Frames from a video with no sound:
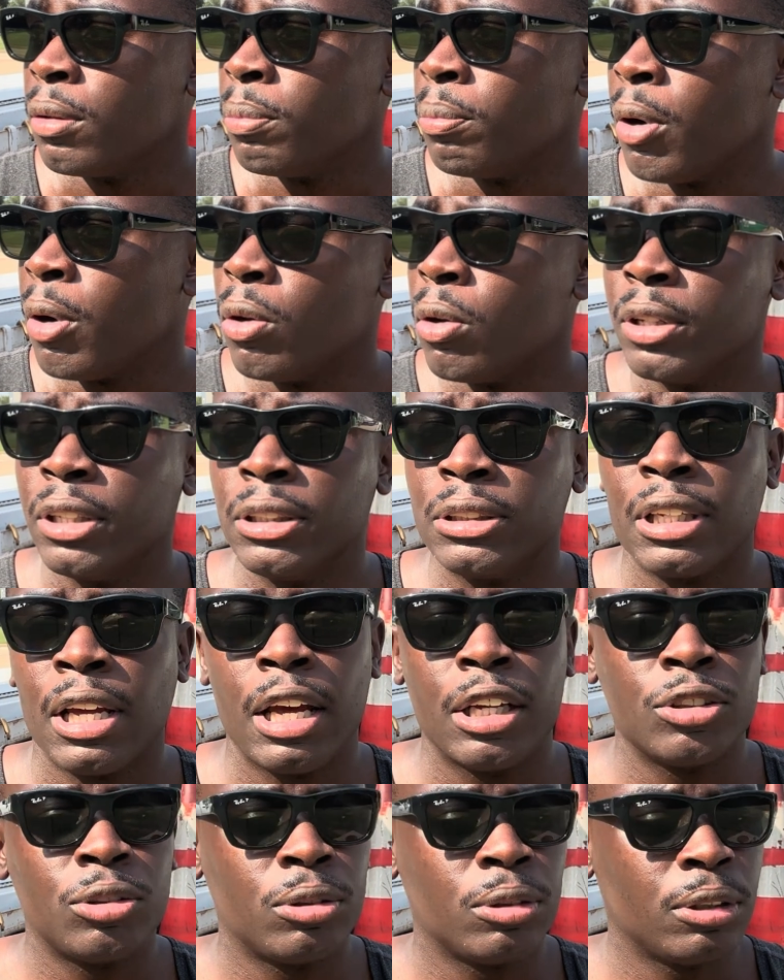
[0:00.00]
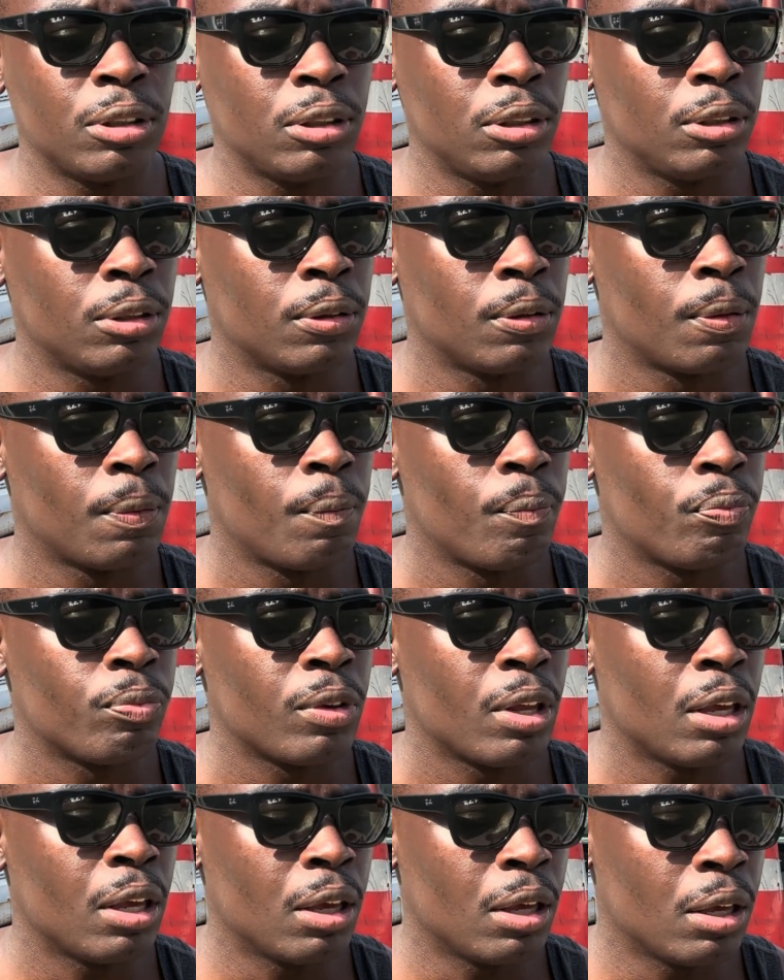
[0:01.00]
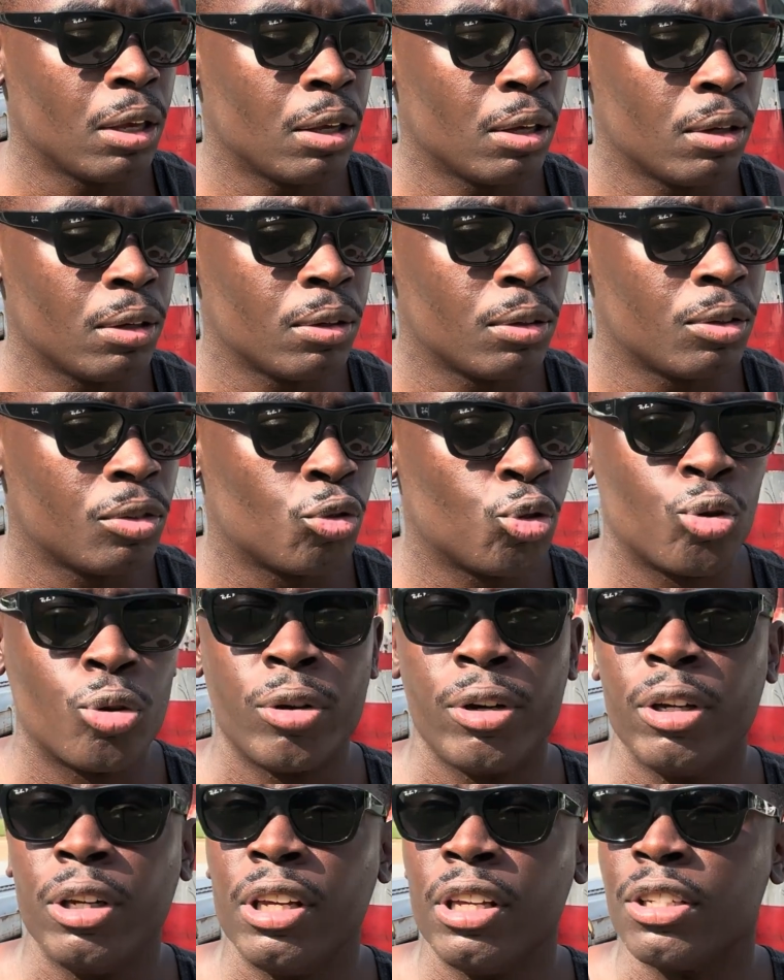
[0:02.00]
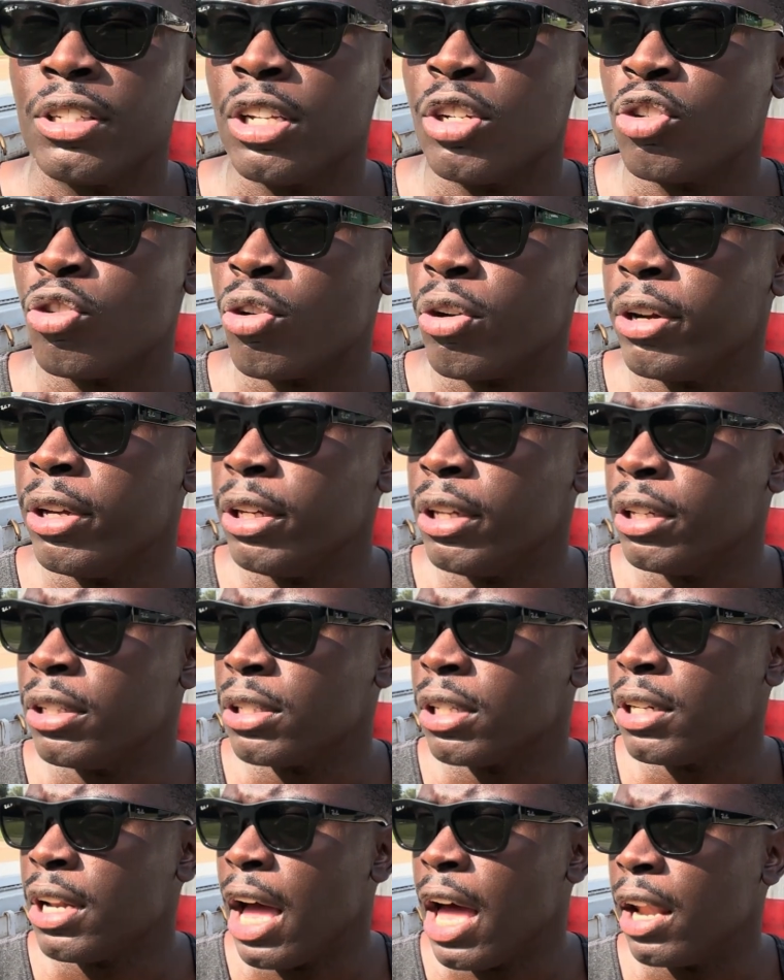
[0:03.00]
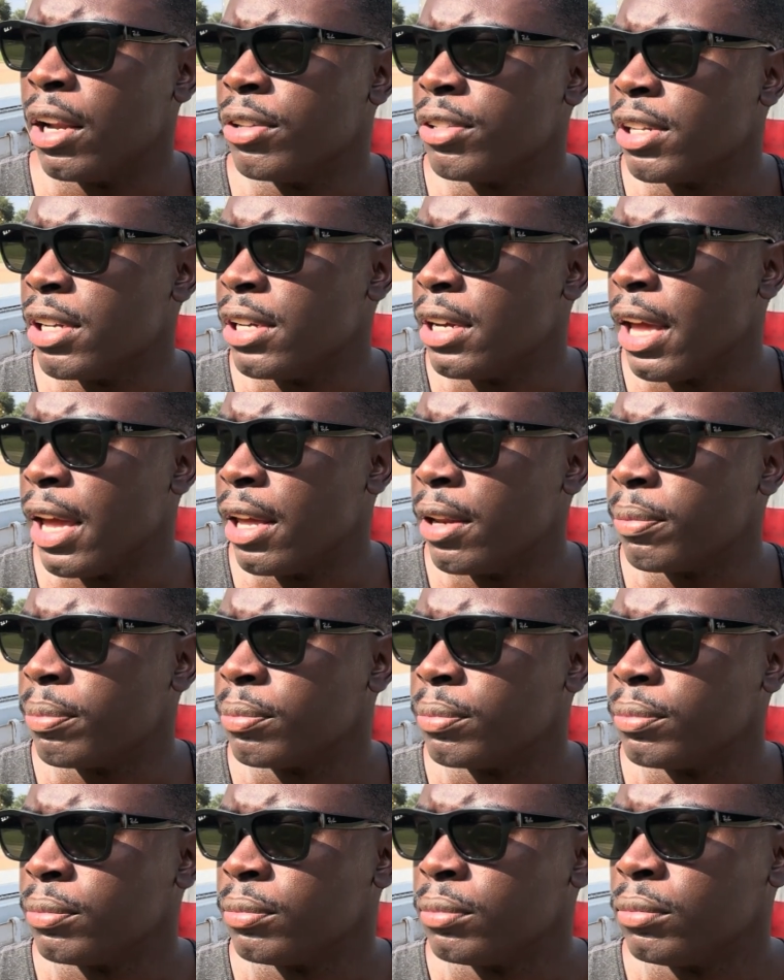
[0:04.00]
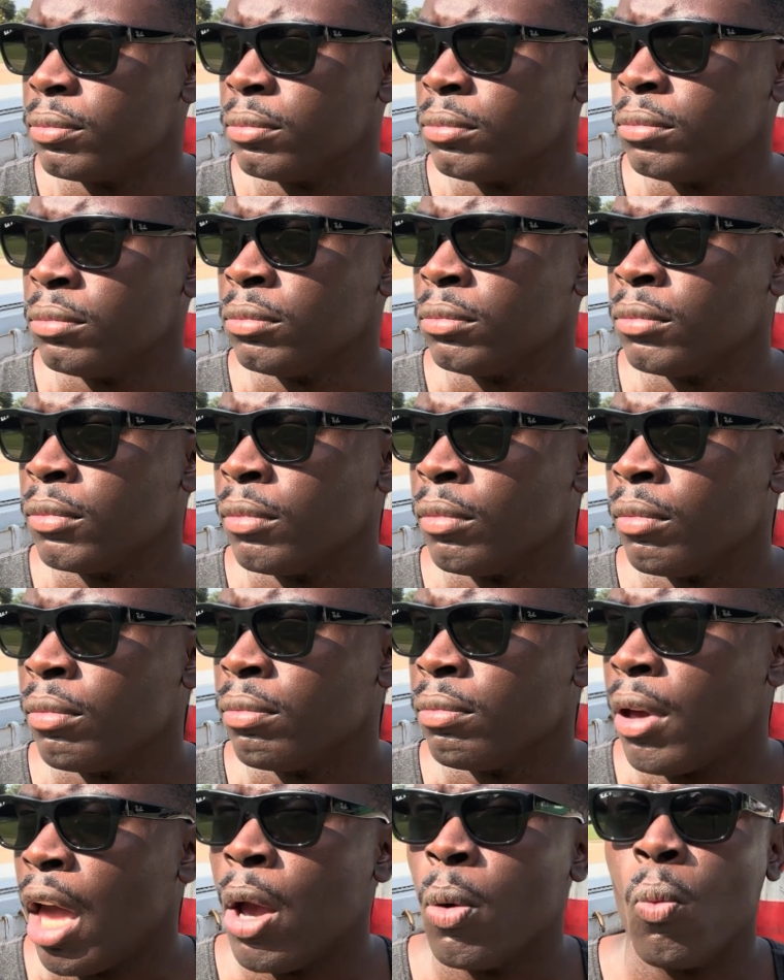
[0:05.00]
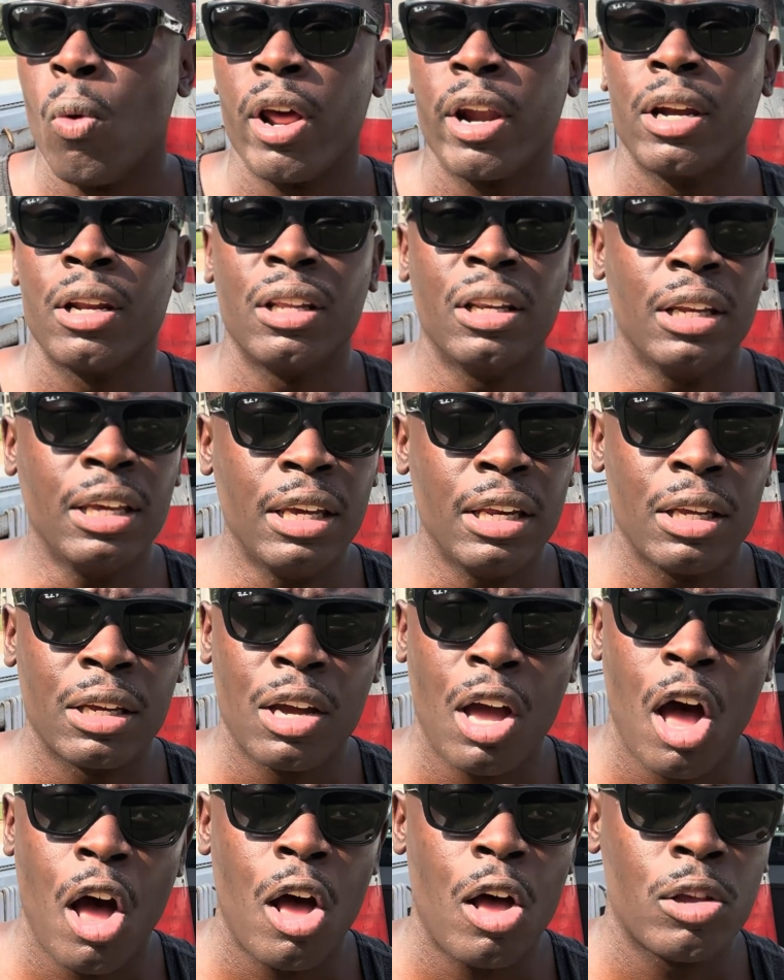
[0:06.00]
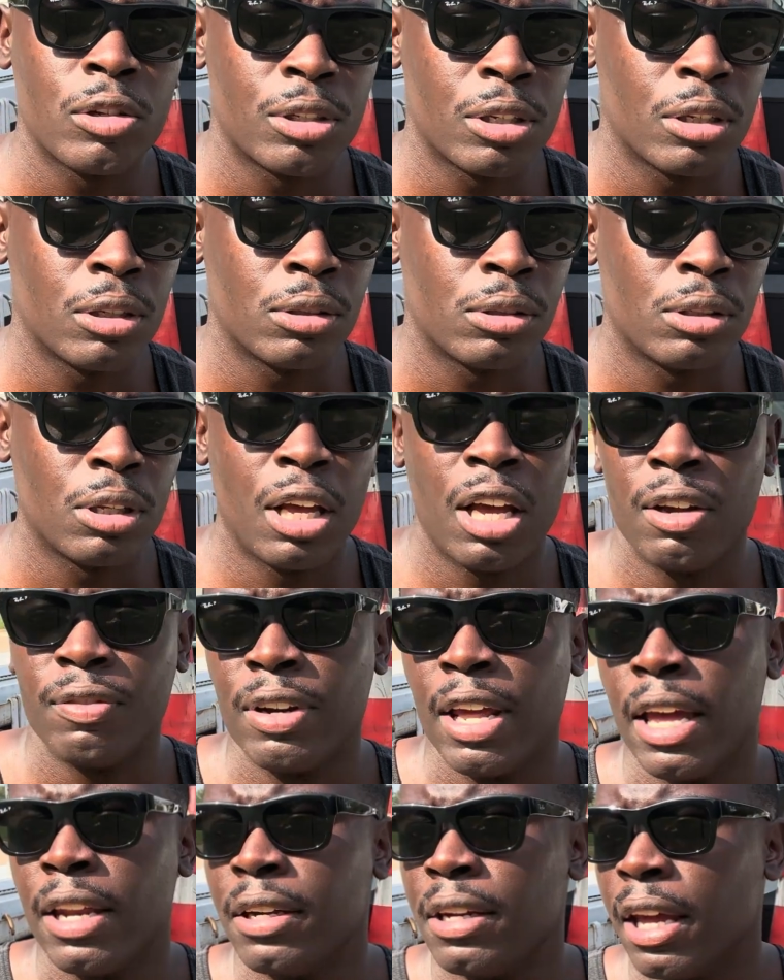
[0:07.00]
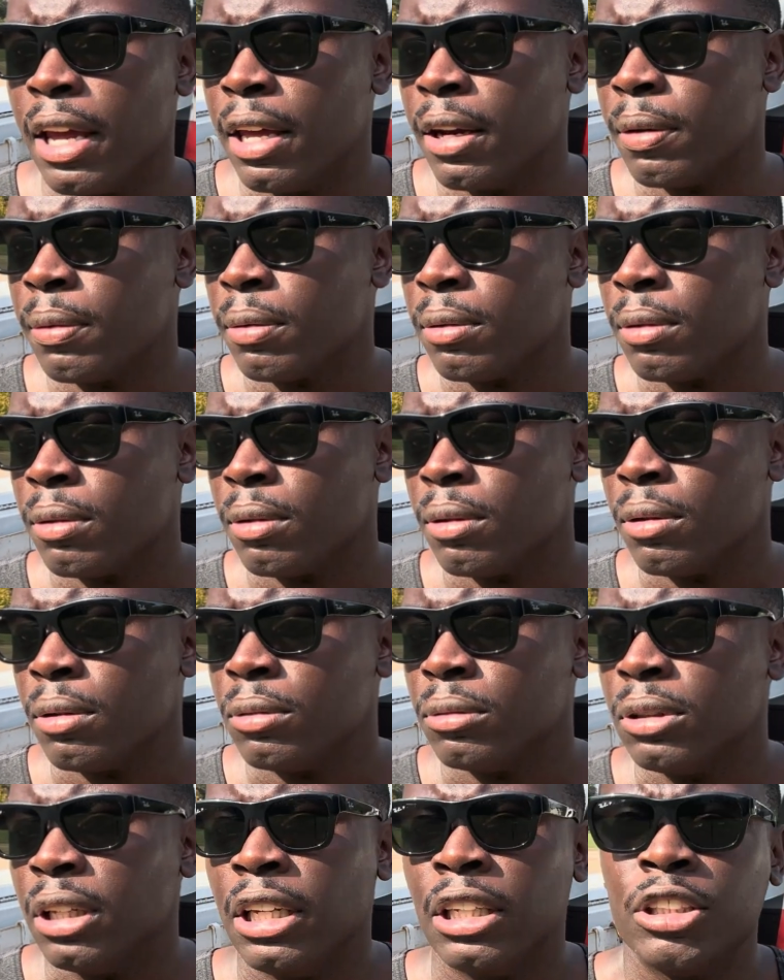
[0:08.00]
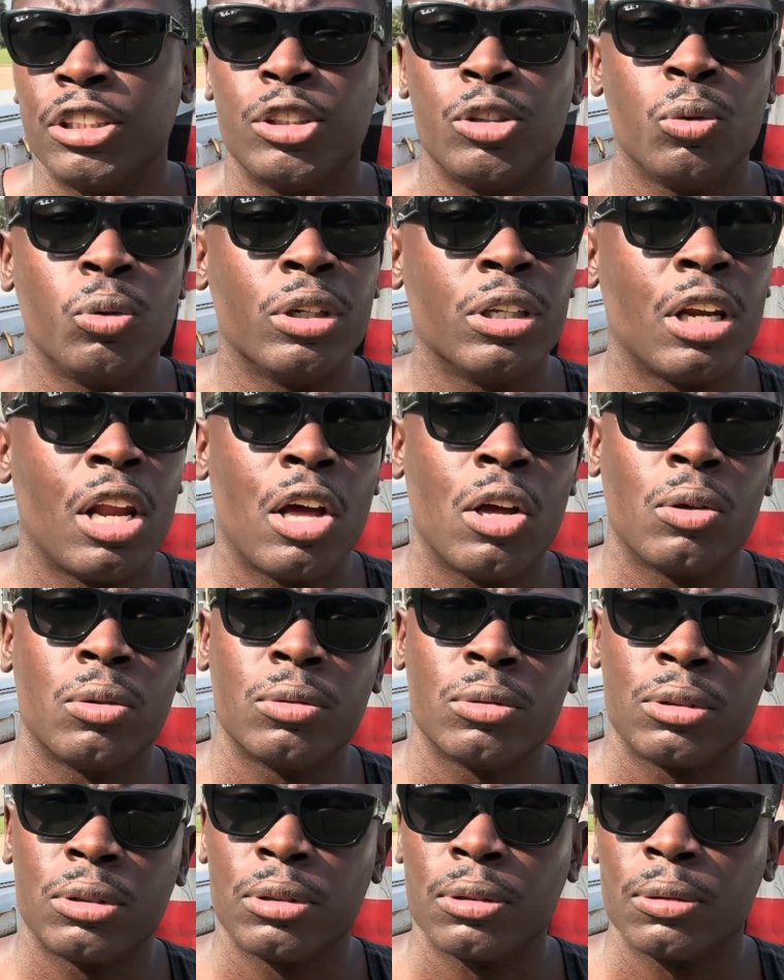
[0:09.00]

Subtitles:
Bro, this country is trillions and trillions of dollars in debt. And one of the leading causes of that debt is student loans